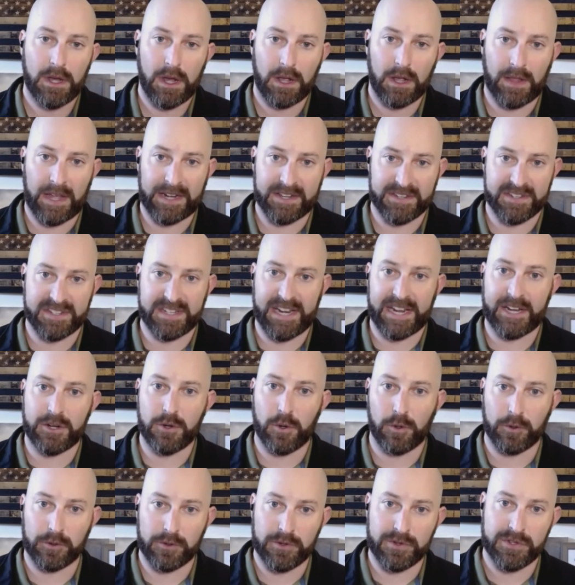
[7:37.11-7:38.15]
a lot of
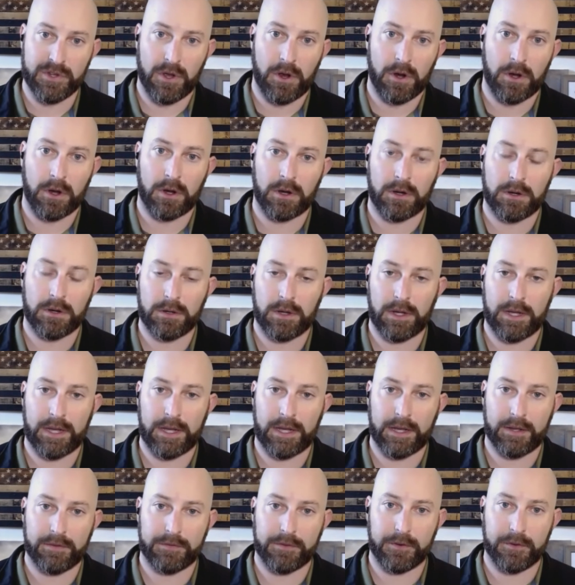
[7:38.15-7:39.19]
stakeholders are
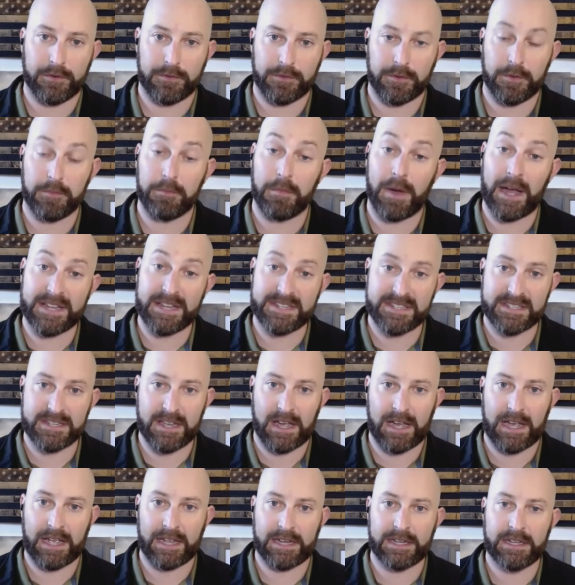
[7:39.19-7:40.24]
from my
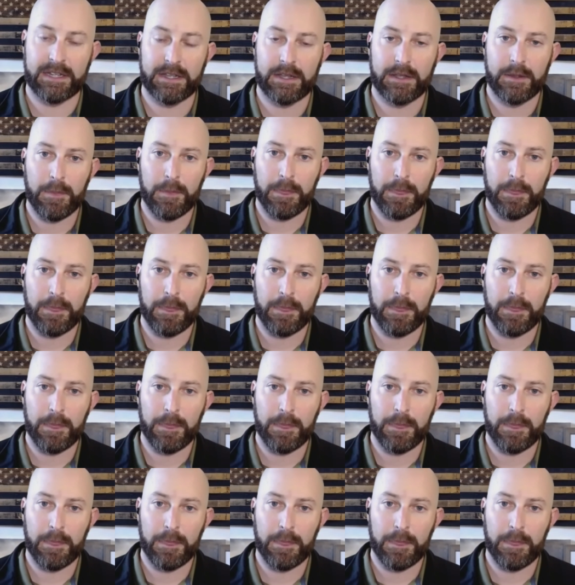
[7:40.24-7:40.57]
side,